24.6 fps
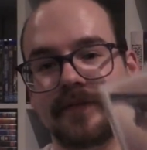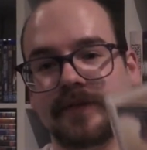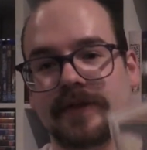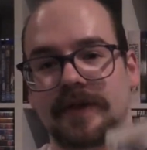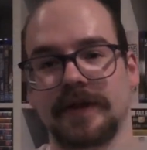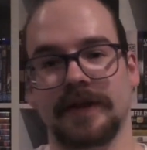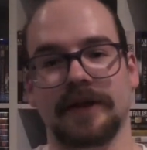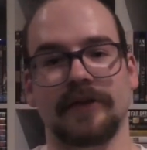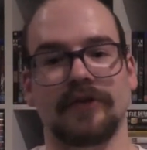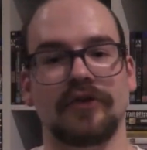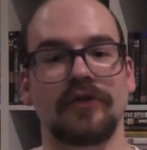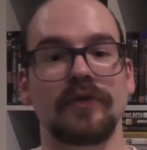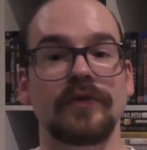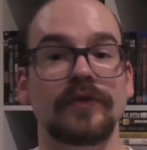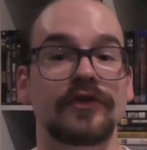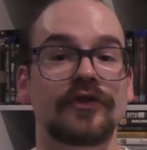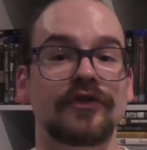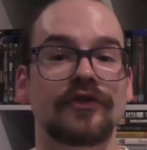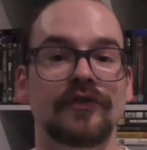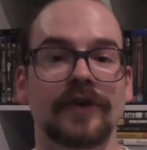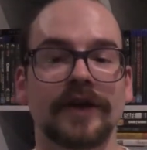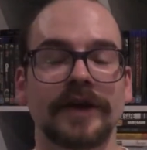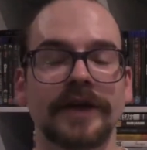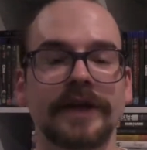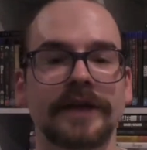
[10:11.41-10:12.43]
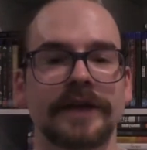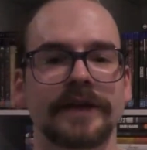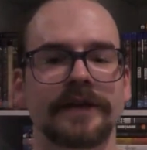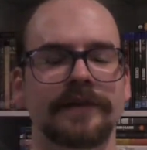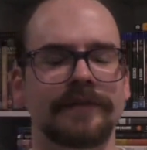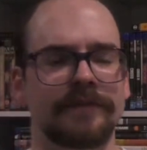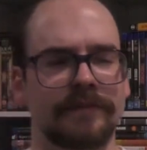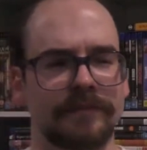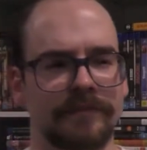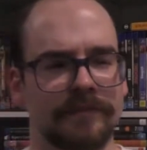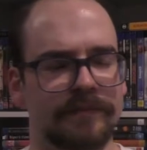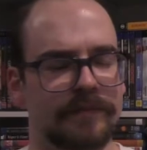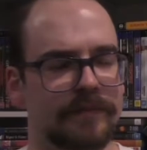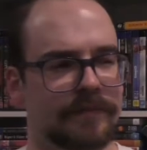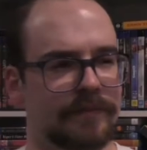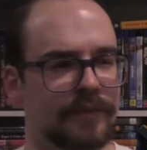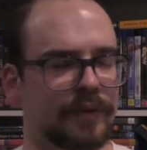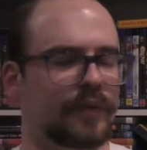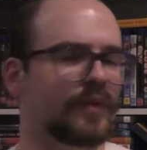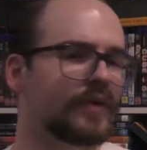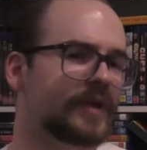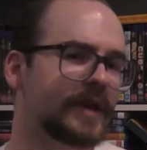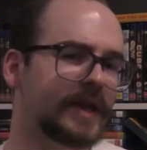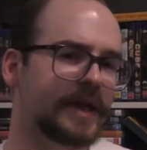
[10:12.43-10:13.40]
the new Australian
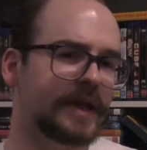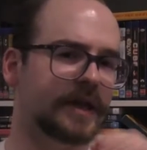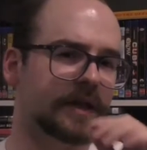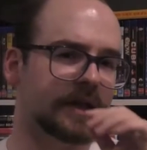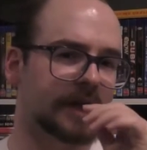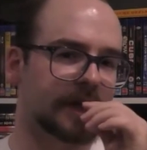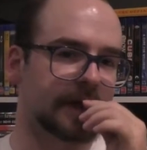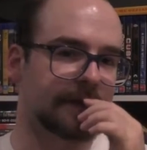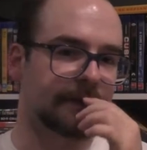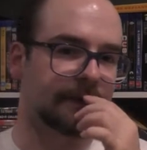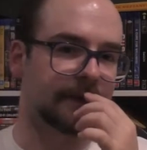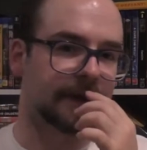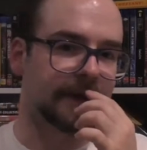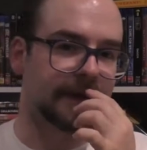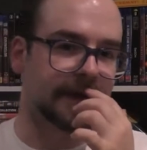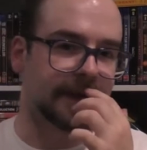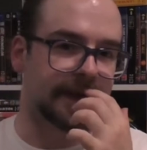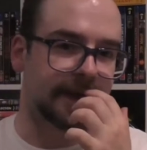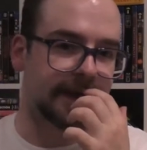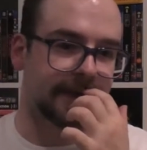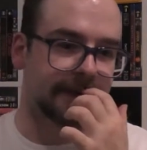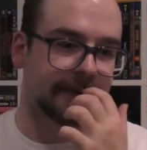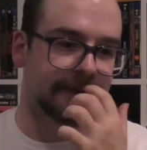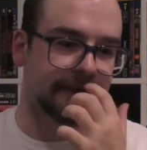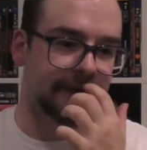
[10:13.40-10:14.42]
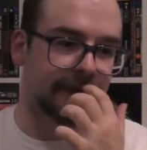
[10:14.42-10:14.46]
boutique label, I guess.